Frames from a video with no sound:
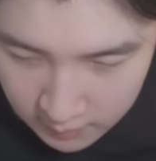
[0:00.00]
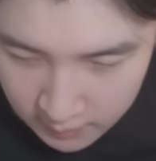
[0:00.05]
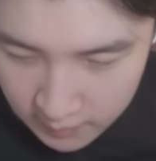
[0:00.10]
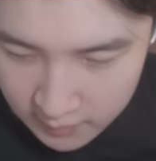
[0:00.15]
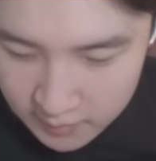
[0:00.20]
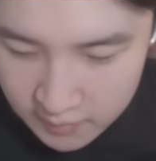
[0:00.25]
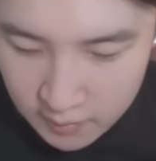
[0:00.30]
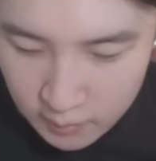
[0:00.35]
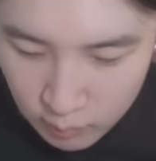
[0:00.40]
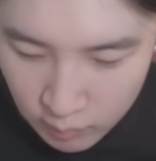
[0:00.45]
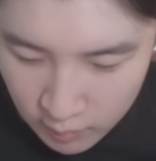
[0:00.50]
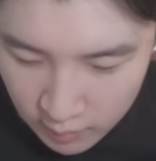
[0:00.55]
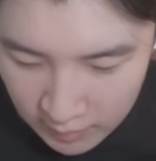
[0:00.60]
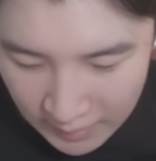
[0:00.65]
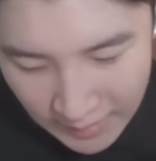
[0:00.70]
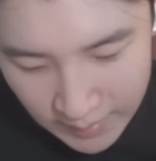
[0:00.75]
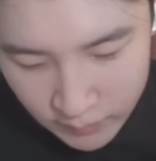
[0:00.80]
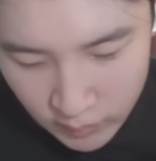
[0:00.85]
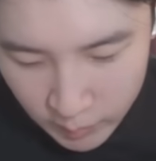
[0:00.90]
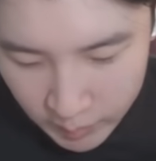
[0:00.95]
Let's see, we're
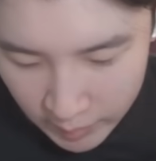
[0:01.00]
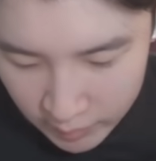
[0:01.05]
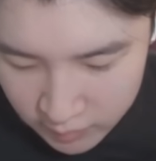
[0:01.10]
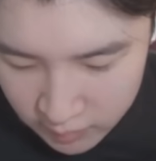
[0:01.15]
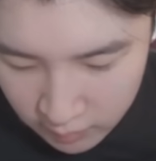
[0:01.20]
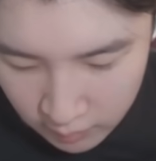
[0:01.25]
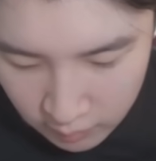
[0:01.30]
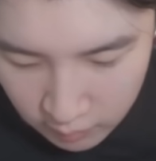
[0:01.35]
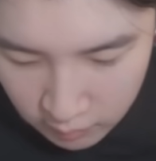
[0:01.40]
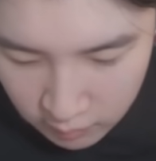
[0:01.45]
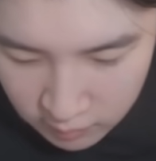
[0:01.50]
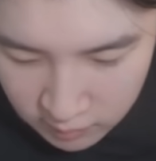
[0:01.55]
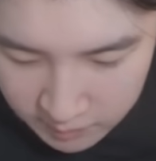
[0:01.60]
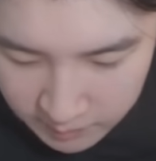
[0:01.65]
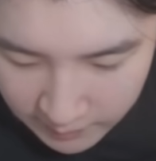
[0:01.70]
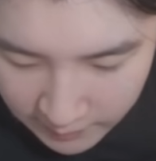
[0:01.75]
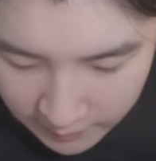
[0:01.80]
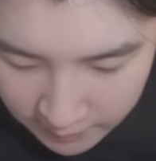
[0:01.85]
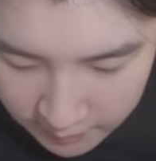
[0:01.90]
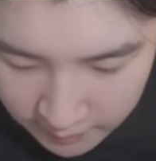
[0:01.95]
kind of about to lose,
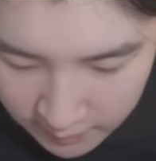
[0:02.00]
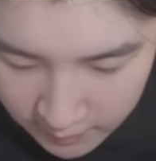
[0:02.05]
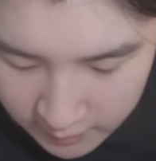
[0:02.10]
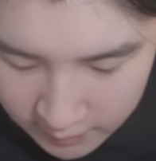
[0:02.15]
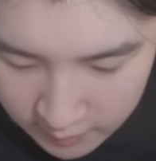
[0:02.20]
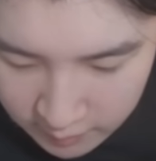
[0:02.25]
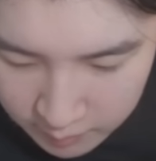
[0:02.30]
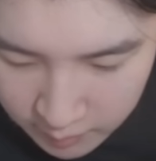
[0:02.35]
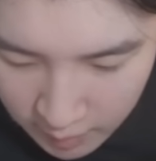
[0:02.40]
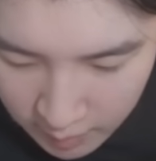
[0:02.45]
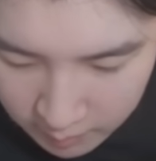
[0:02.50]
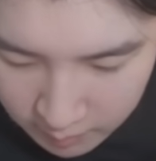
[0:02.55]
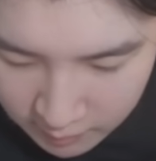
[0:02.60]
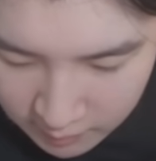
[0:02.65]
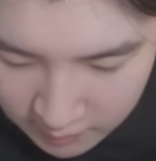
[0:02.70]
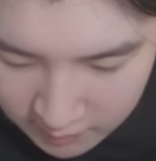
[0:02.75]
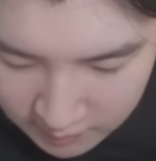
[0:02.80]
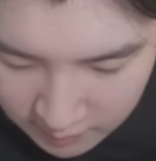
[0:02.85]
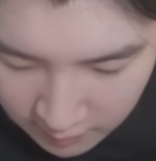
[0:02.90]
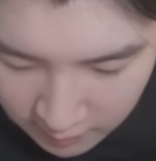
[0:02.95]
but I think I could probably
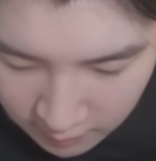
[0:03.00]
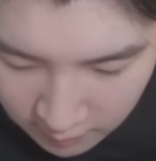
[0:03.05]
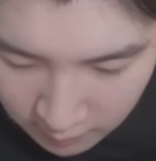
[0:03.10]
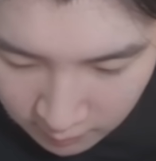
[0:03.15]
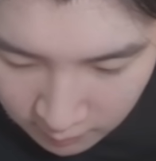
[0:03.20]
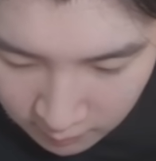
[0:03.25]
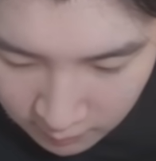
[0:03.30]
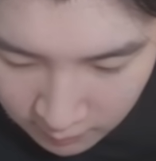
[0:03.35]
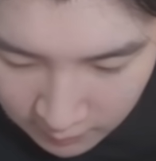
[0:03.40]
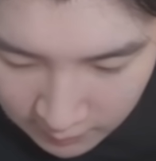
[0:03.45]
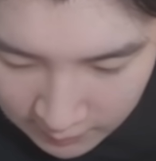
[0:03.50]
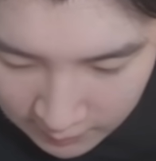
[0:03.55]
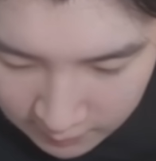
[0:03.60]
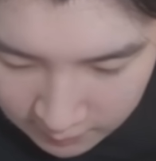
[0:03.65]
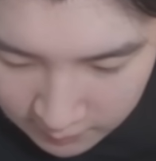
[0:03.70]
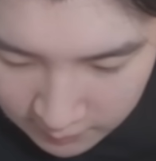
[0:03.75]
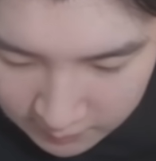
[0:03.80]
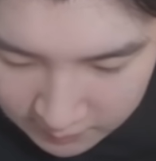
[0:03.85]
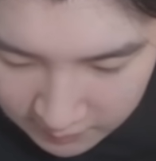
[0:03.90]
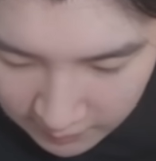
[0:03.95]
sell
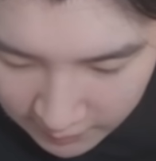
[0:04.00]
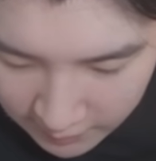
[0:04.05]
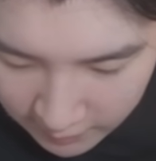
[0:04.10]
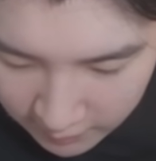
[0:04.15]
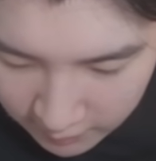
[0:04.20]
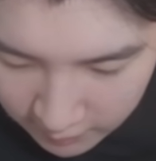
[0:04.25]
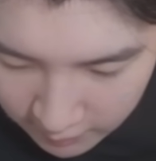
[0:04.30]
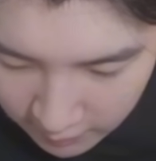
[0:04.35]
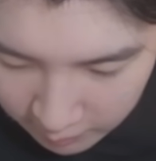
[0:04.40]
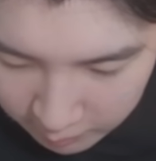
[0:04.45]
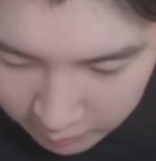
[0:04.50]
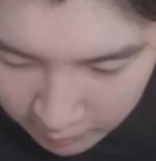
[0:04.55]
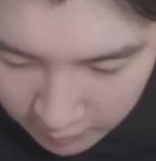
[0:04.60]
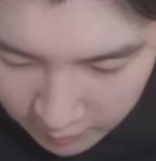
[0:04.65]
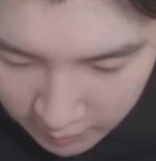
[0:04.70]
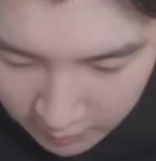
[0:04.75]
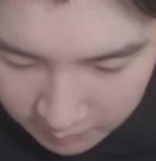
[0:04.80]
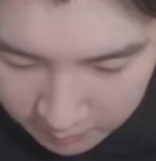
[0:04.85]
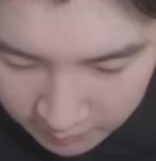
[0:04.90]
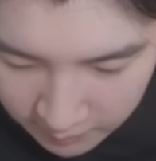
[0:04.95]
this guy, upgrade
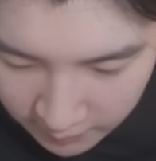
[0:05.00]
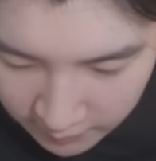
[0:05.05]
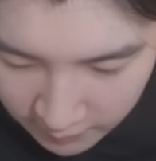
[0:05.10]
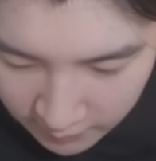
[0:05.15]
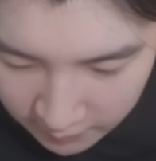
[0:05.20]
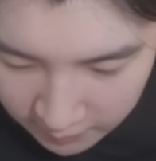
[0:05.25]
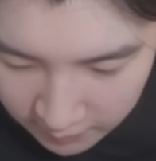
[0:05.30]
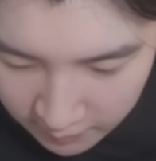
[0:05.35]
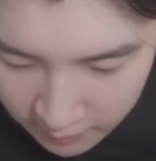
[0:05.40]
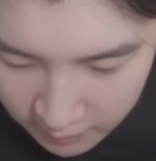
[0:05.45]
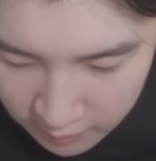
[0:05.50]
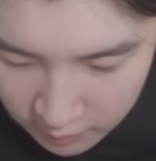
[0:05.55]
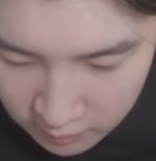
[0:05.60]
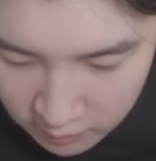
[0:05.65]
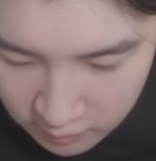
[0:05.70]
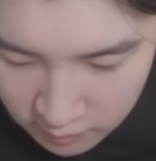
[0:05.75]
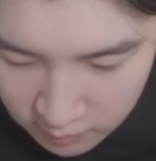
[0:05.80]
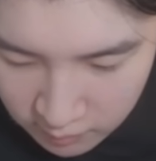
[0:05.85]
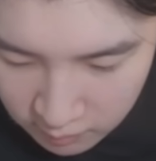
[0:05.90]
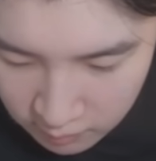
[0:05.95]
him, and then I think I could
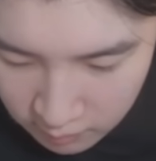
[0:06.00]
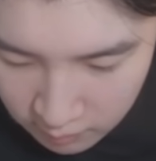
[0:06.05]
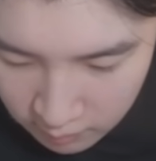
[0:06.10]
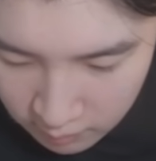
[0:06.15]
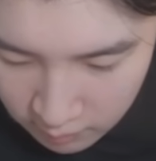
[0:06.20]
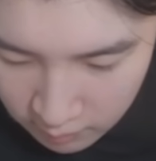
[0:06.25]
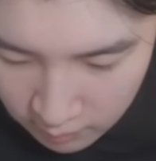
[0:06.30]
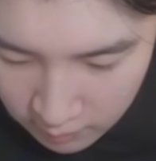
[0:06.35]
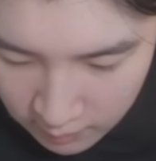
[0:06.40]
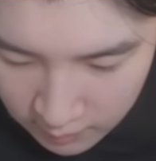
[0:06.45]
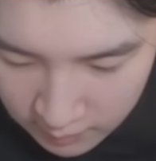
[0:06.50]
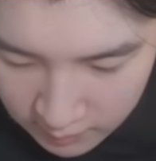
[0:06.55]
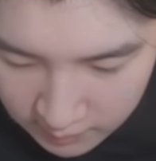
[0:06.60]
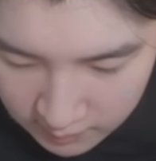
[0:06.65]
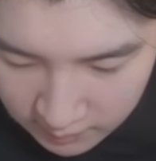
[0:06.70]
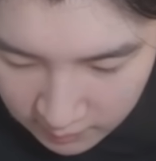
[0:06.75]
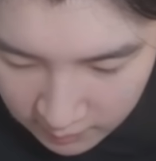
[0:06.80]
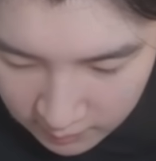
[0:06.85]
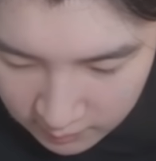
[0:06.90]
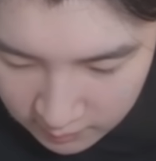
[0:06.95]
do
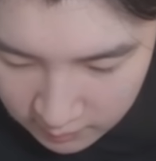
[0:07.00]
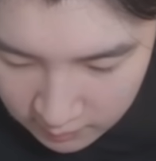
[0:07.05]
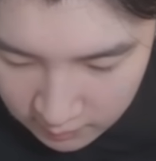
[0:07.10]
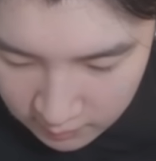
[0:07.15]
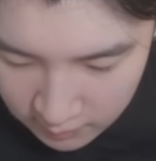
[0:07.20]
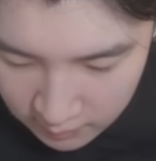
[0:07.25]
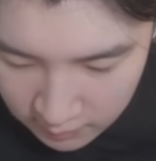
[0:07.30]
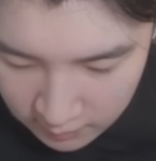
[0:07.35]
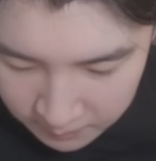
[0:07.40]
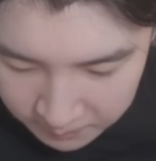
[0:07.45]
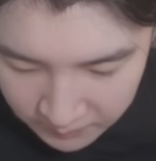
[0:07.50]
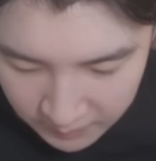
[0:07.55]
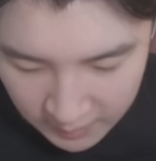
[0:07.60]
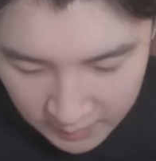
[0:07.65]
this, ideally.